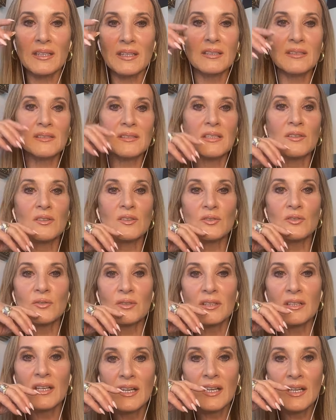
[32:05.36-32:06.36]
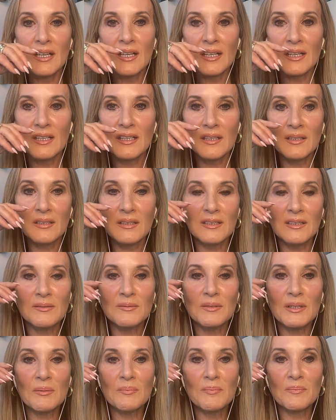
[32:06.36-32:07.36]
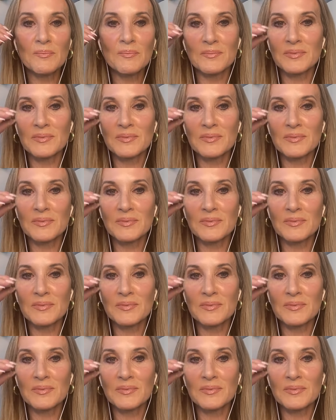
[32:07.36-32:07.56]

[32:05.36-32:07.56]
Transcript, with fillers: kids sent through a, a, a,